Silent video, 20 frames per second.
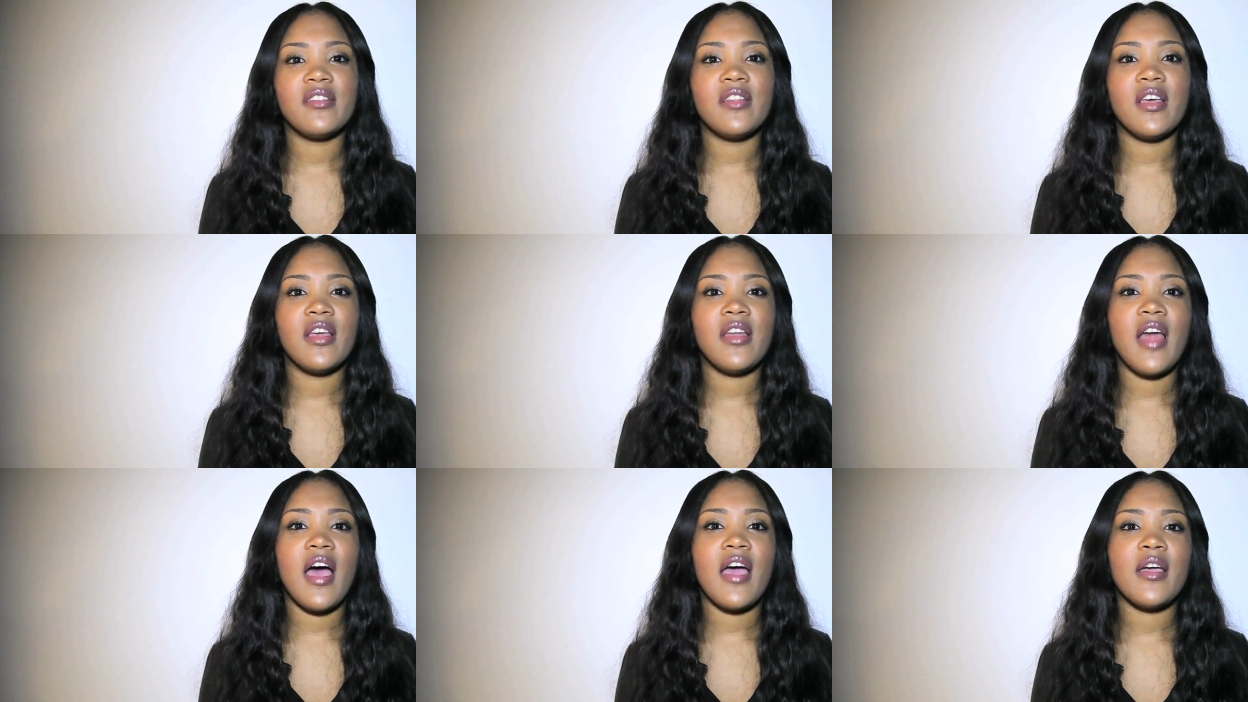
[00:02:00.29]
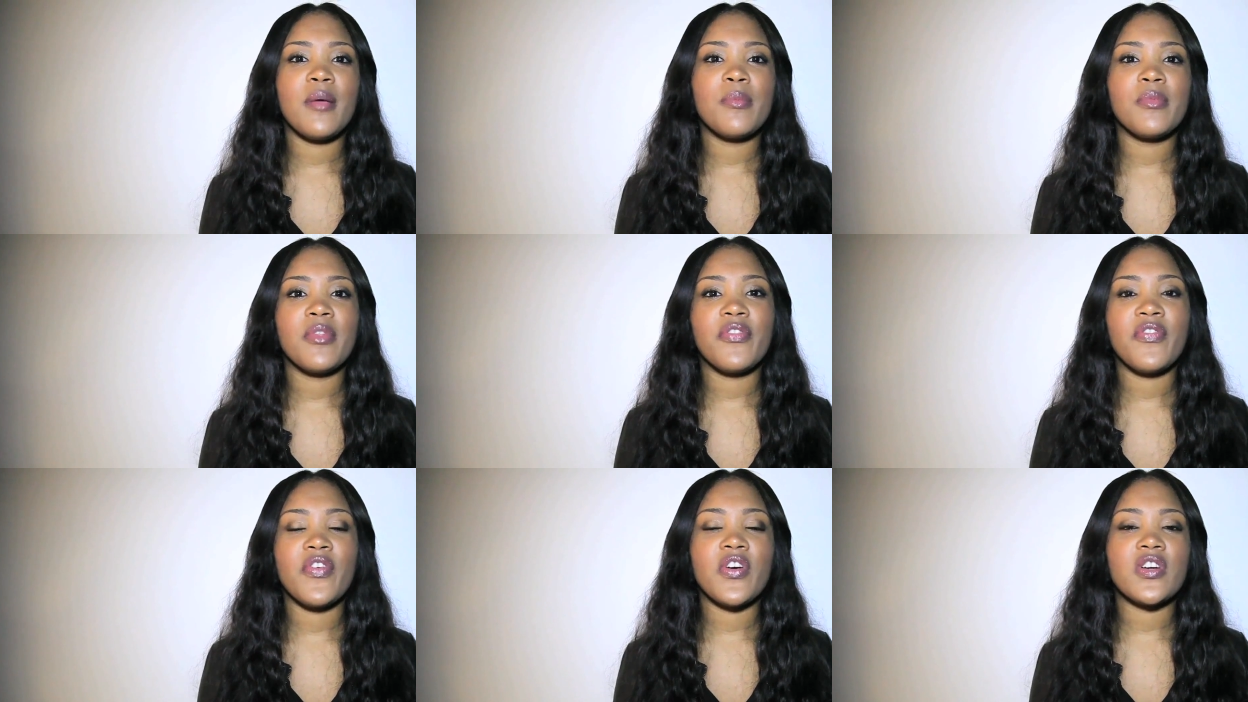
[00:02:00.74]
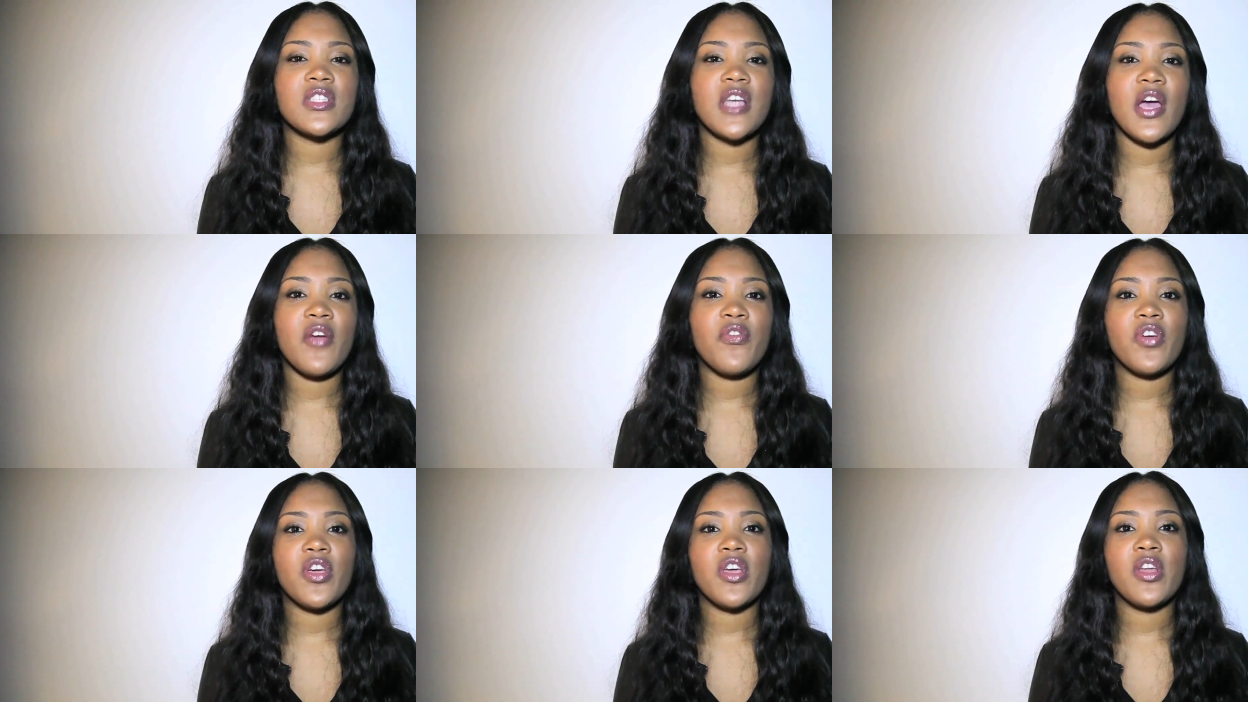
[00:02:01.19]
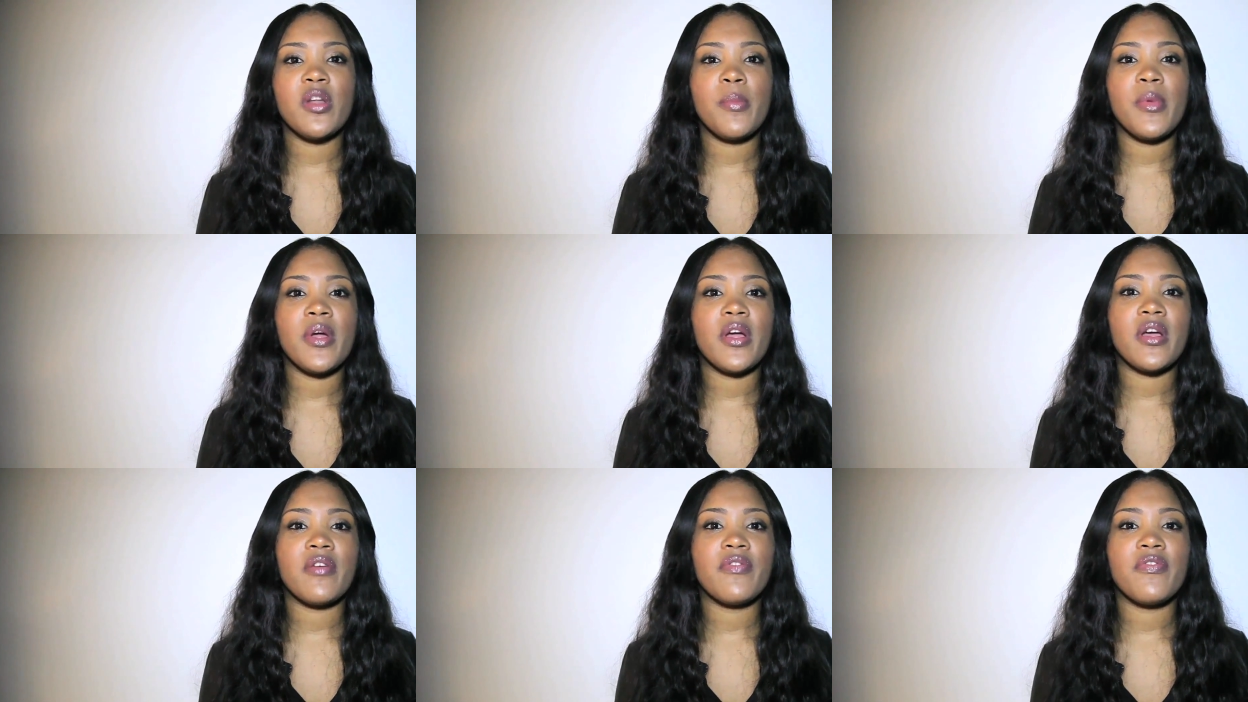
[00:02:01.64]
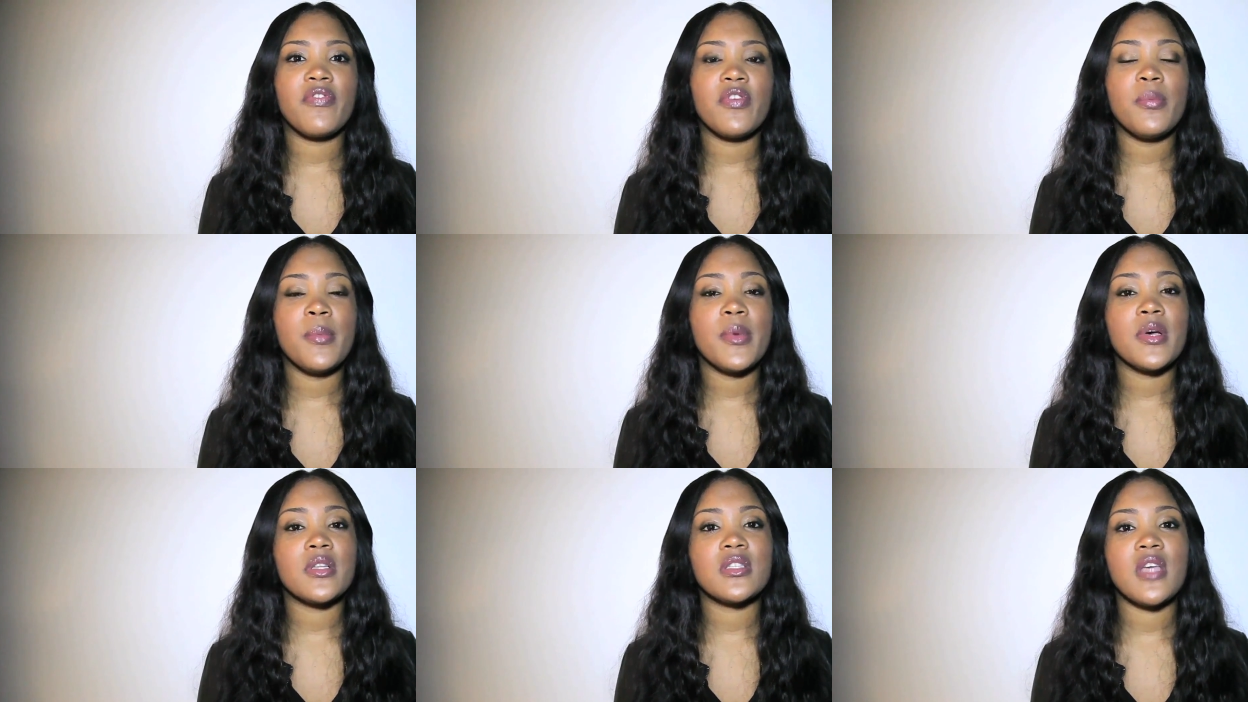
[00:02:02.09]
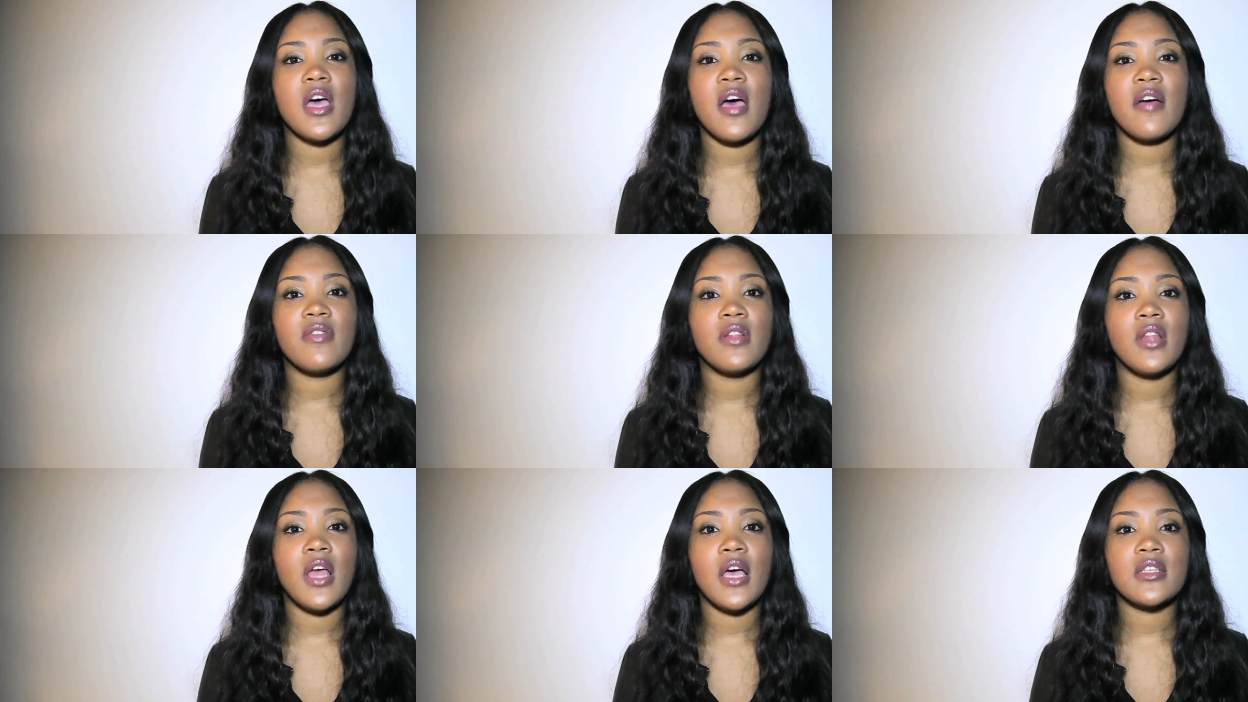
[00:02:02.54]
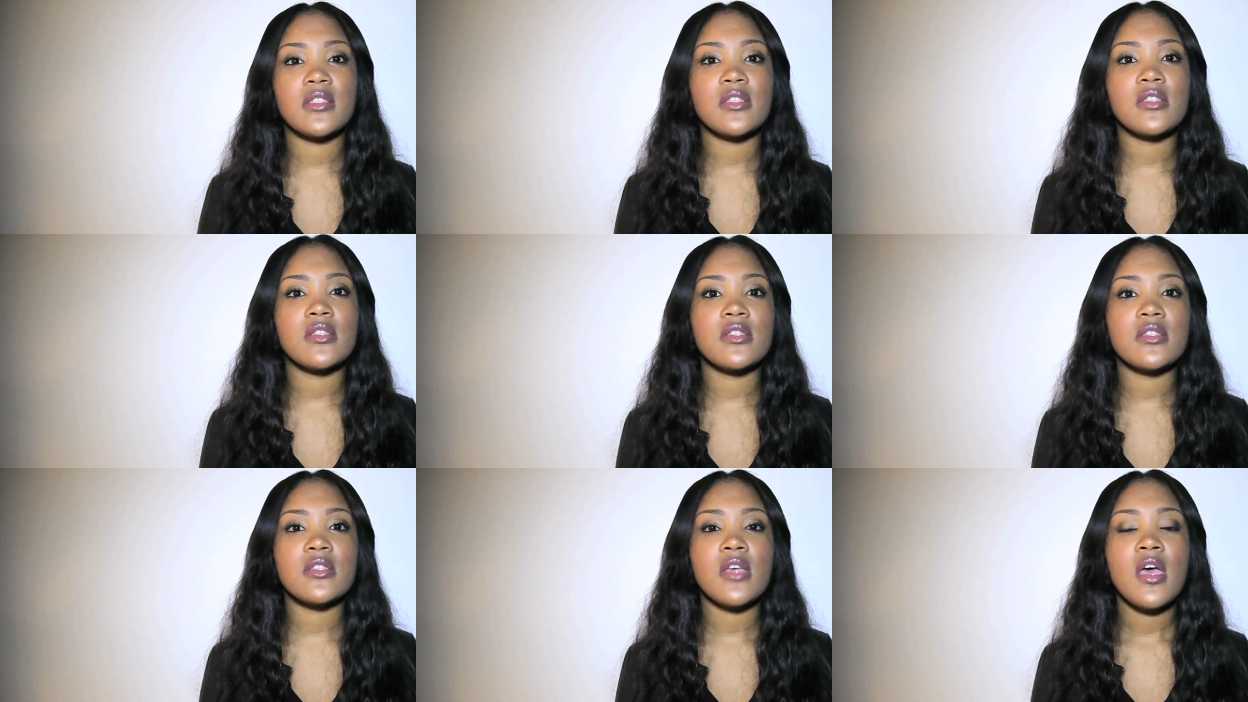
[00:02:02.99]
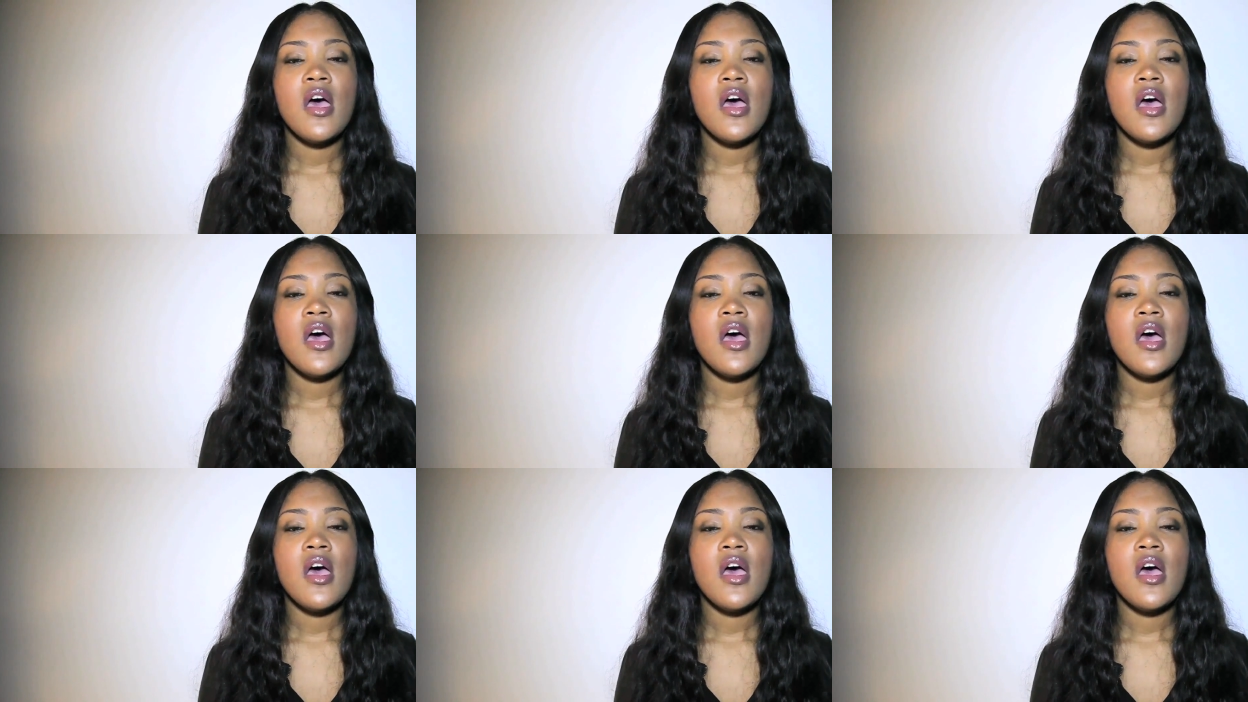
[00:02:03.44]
that I am the first African American female to have a license.